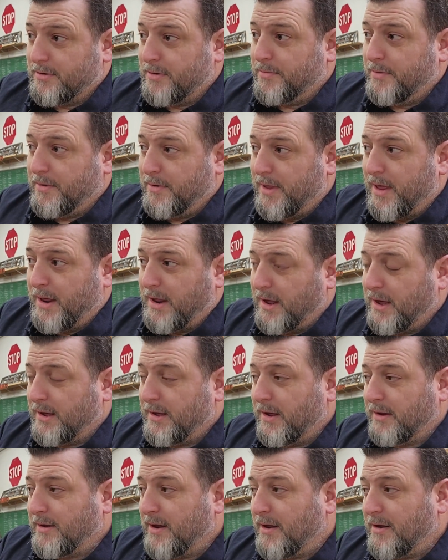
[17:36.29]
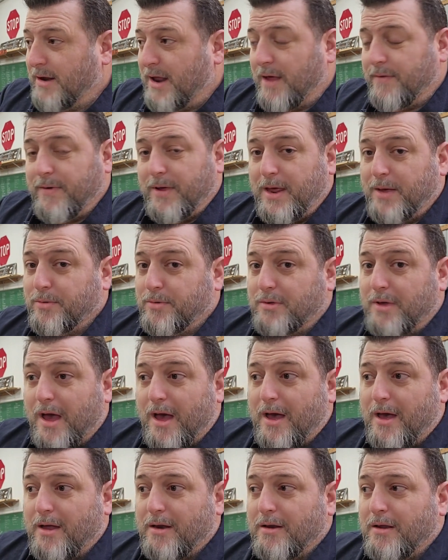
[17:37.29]
I remember that. He got kicked out of the Navy. He was
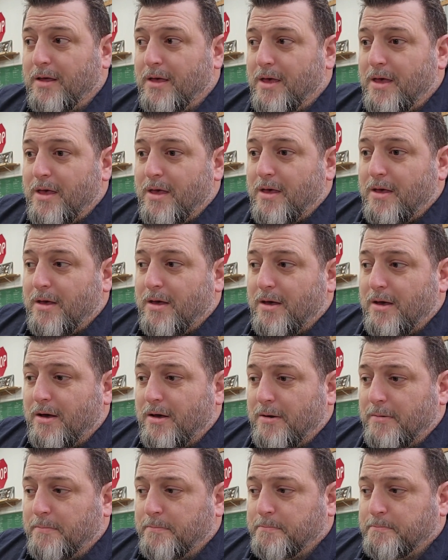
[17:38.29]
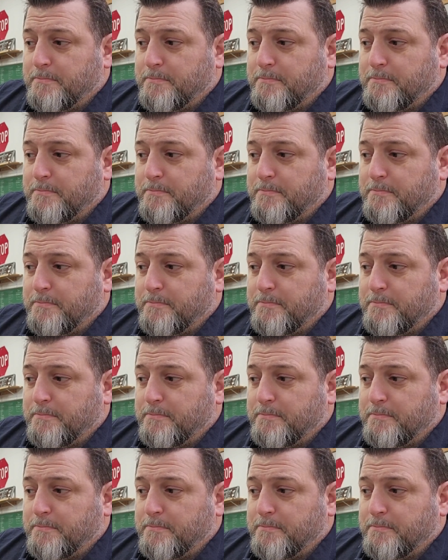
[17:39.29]
gone. I